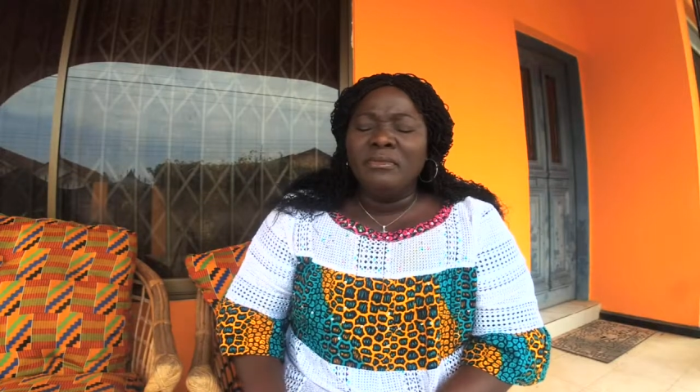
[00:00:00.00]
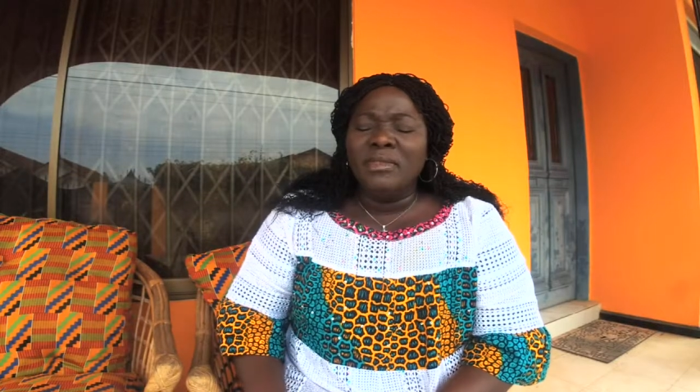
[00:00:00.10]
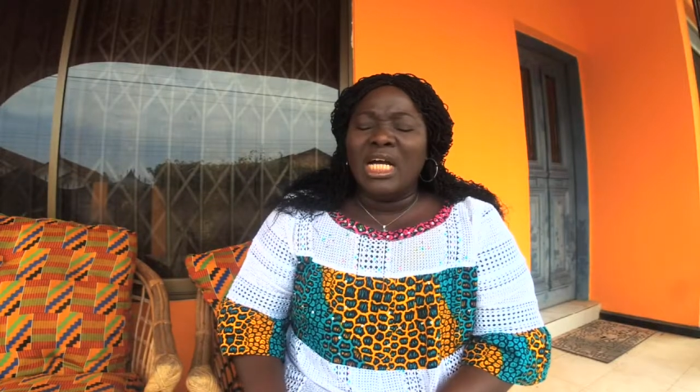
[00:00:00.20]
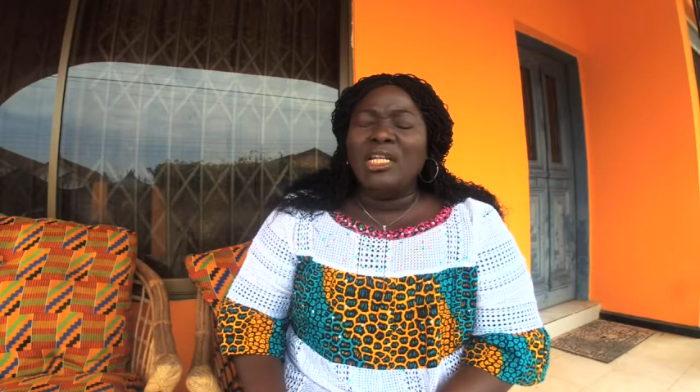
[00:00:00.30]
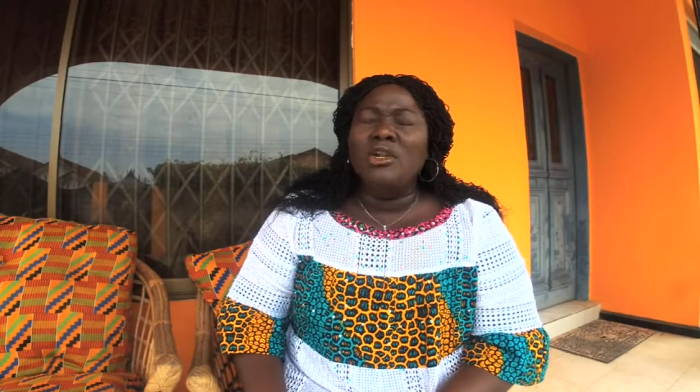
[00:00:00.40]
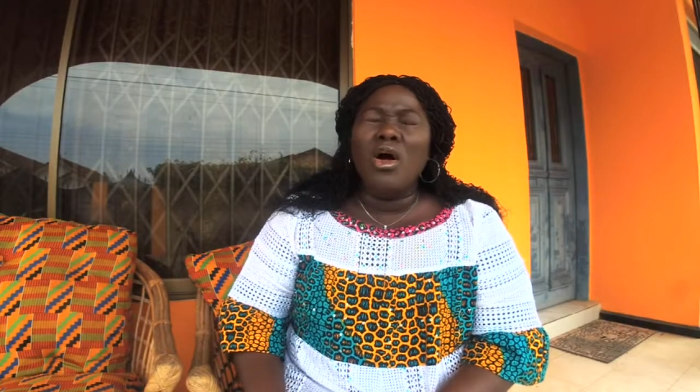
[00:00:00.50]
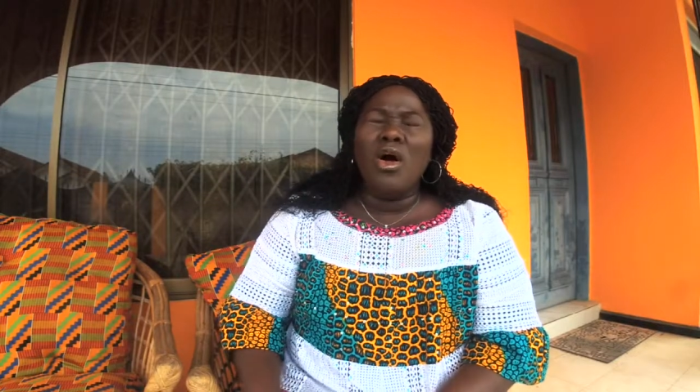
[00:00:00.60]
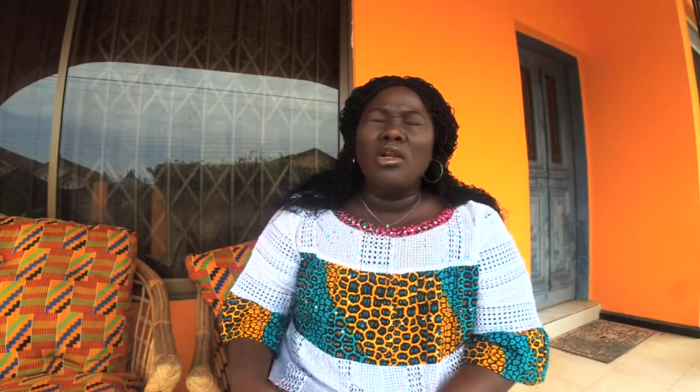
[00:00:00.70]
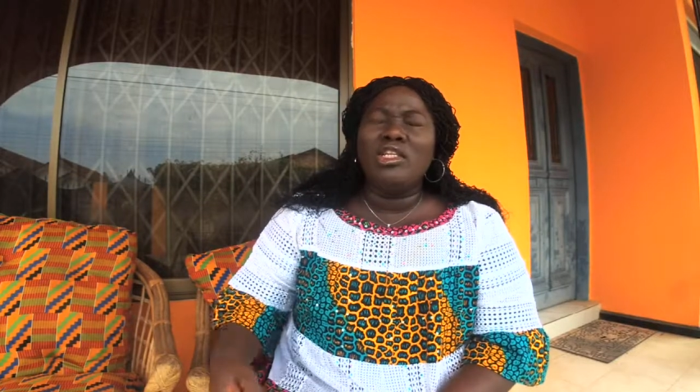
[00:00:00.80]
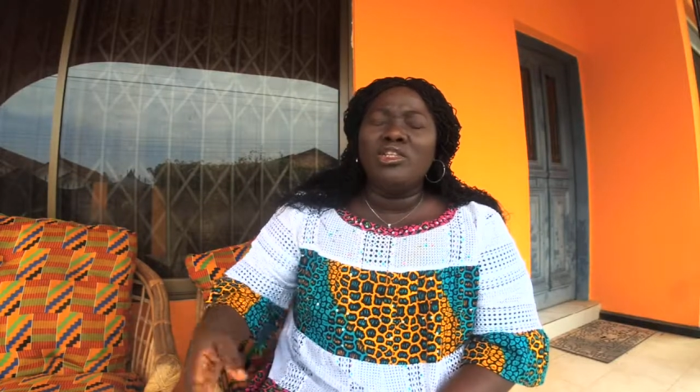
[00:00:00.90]
That,
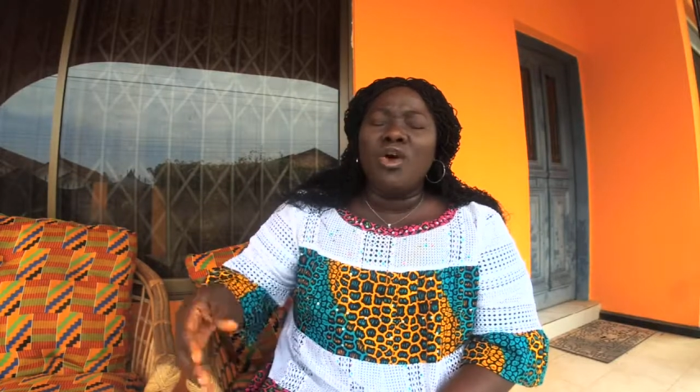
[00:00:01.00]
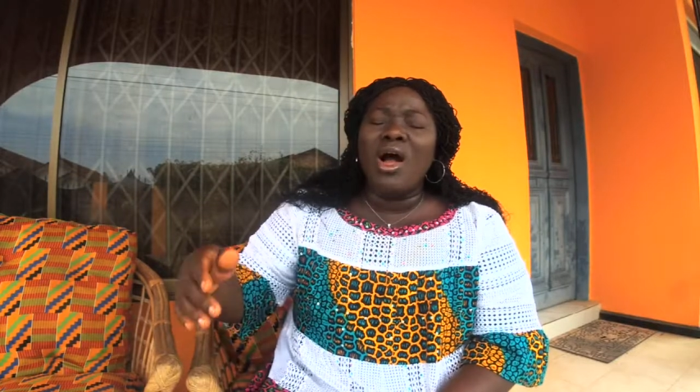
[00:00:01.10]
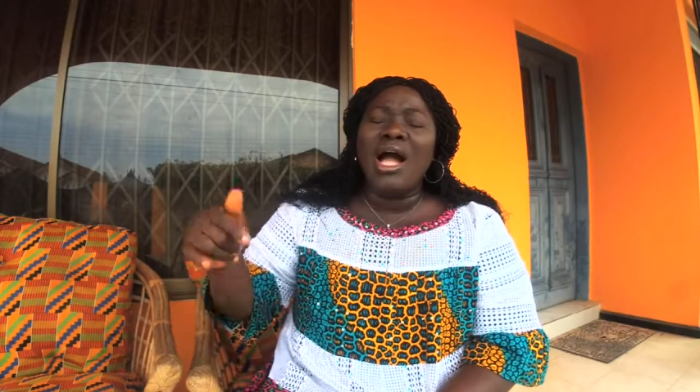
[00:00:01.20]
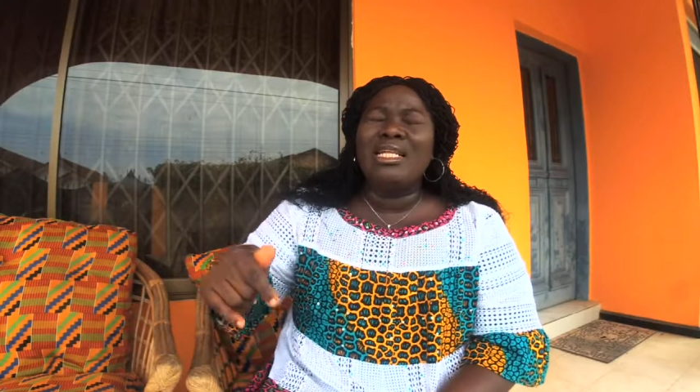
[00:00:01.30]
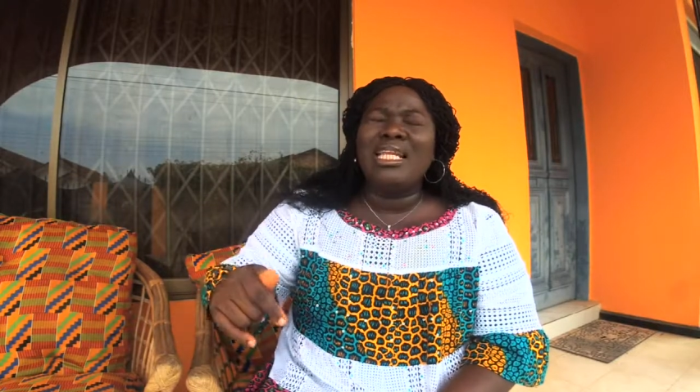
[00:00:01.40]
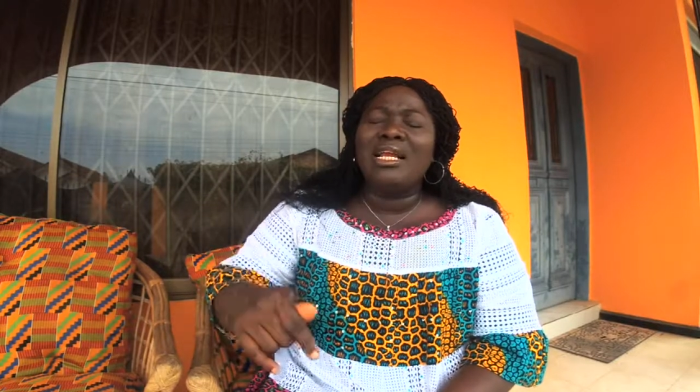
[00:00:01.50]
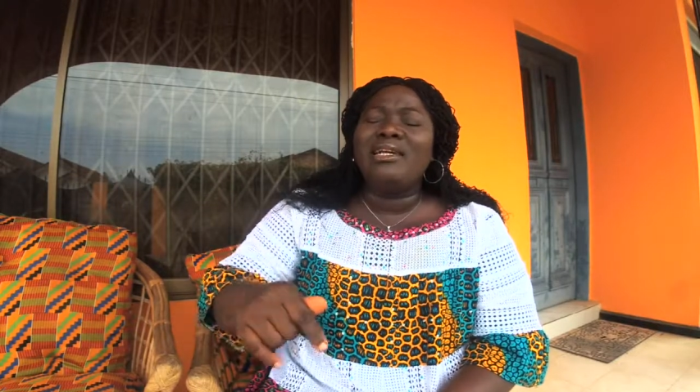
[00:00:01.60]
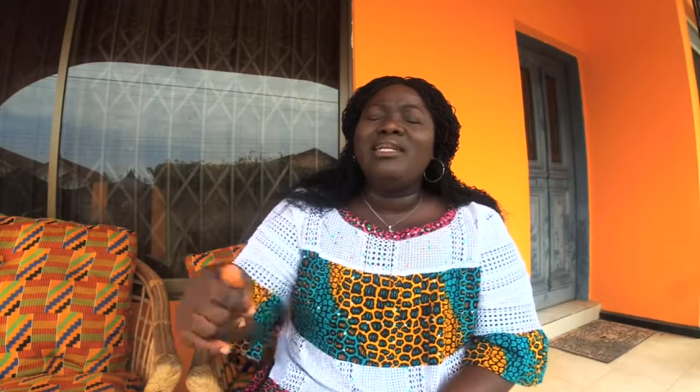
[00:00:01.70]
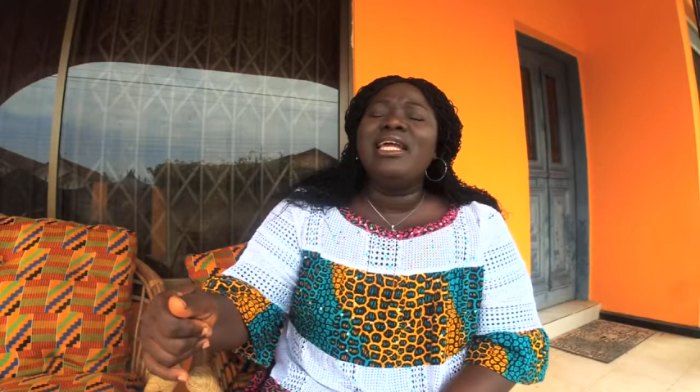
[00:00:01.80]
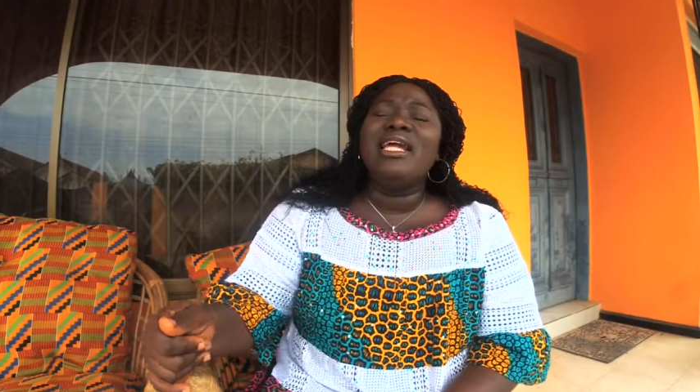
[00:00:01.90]
Lord, your hand that
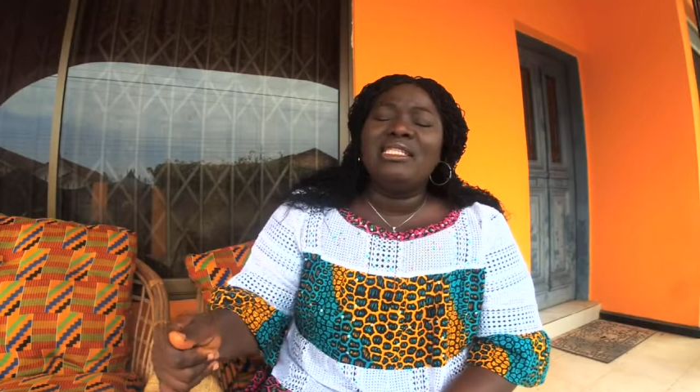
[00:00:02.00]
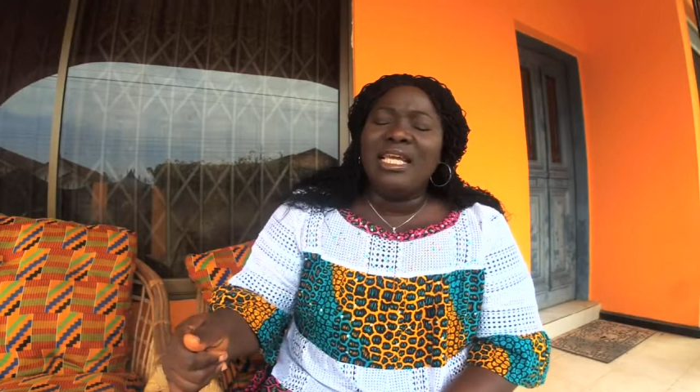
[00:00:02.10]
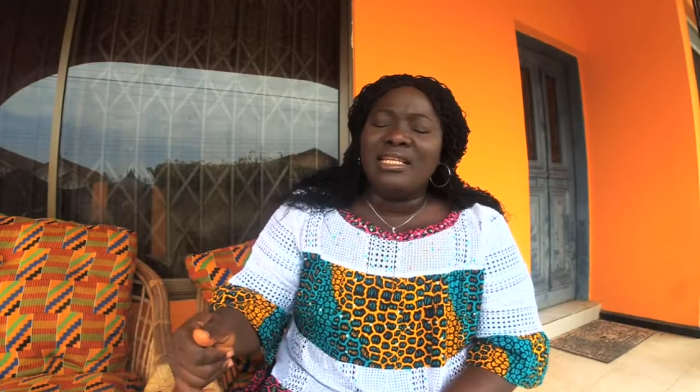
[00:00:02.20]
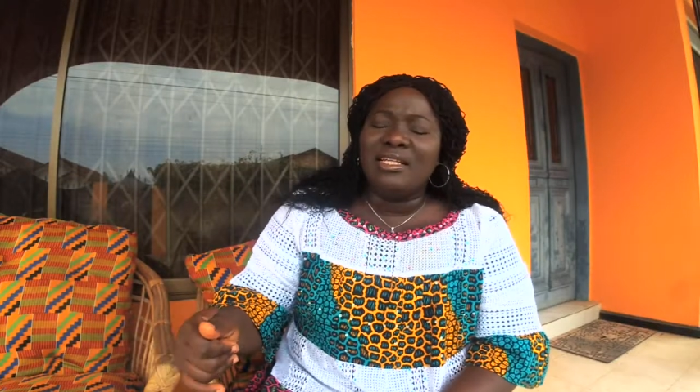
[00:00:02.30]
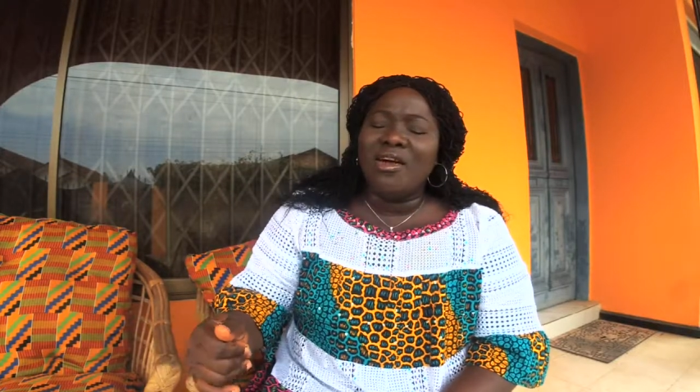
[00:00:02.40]
created